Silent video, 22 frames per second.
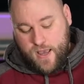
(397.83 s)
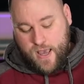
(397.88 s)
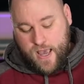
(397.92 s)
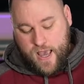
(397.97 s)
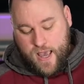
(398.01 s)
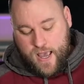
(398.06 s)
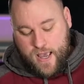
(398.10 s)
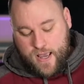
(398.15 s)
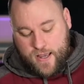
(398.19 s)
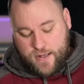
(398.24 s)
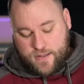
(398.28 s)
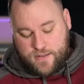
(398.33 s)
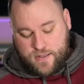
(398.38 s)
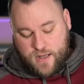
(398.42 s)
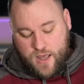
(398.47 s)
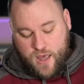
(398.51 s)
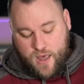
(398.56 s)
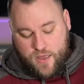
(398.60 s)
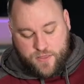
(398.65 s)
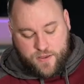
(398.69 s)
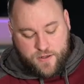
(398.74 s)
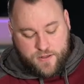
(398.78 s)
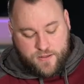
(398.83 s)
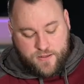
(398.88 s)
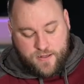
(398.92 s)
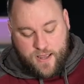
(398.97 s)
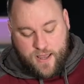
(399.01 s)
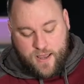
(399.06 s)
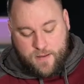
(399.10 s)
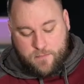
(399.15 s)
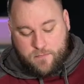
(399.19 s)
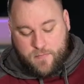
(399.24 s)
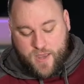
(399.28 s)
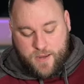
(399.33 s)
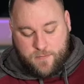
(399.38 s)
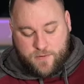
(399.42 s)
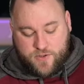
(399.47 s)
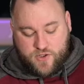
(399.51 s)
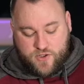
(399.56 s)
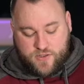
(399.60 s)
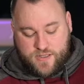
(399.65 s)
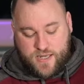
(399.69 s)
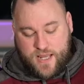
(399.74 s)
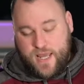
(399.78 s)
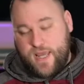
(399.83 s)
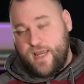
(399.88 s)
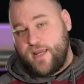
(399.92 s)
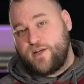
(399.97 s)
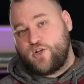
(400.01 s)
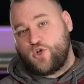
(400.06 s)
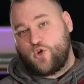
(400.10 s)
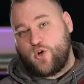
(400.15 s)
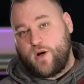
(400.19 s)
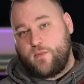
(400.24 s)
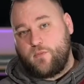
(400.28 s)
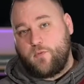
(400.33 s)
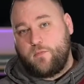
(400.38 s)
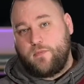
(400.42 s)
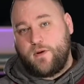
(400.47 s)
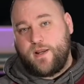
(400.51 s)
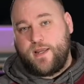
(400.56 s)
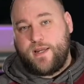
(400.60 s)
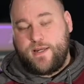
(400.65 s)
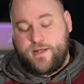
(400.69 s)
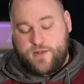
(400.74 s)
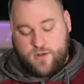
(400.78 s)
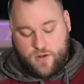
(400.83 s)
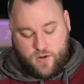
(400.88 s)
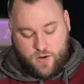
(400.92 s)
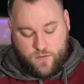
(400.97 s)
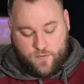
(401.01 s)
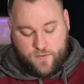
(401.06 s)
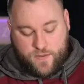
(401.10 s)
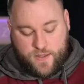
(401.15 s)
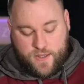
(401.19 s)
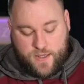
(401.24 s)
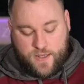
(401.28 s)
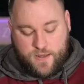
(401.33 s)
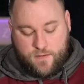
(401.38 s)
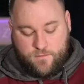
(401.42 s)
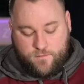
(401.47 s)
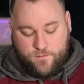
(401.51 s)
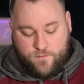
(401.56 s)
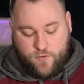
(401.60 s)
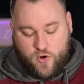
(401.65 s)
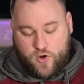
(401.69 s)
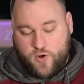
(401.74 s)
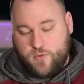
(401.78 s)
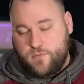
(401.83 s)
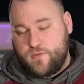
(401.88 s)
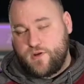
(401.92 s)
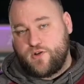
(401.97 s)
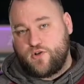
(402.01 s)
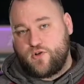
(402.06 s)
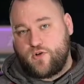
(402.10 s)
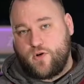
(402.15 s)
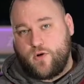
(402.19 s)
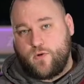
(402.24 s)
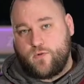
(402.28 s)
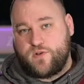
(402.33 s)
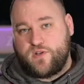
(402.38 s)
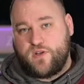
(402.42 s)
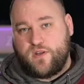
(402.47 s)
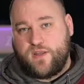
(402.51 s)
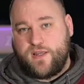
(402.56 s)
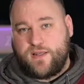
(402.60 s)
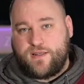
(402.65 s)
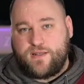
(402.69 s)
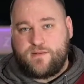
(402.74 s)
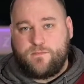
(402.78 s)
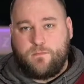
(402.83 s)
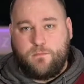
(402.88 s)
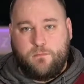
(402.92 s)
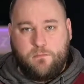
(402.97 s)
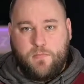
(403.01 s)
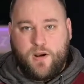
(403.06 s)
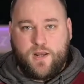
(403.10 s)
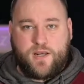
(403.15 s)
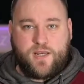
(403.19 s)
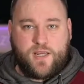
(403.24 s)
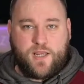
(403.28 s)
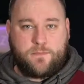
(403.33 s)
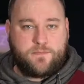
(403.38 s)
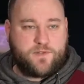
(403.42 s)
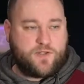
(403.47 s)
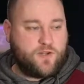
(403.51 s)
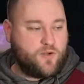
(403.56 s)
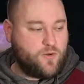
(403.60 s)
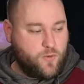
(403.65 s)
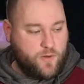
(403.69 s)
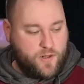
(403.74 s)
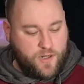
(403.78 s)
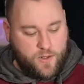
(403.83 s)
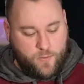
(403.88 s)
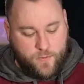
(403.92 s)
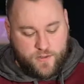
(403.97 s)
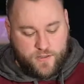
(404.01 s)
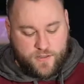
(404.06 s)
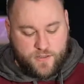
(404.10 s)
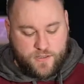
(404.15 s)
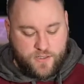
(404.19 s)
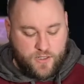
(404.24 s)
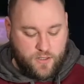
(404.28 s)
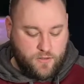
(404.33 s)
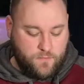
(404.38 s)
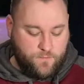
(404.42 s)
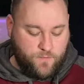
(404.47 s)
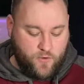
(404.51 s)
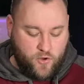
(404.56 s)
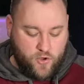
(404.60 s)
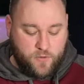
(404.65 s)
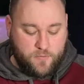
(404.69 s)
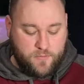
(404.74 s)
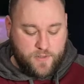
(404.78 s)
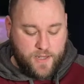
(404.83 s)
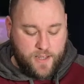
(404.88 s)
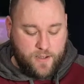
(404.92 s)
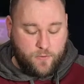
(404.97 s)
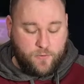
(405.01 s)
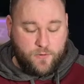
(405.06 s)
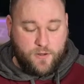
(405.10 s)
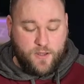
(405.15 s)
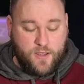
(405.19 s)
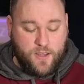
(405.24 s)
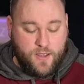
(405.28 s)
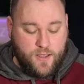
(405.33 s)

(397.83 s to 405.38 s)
And other than that, maybe just a treble bleed on the volume control so that it doesn't muddy up so quickly when you turn the volume down.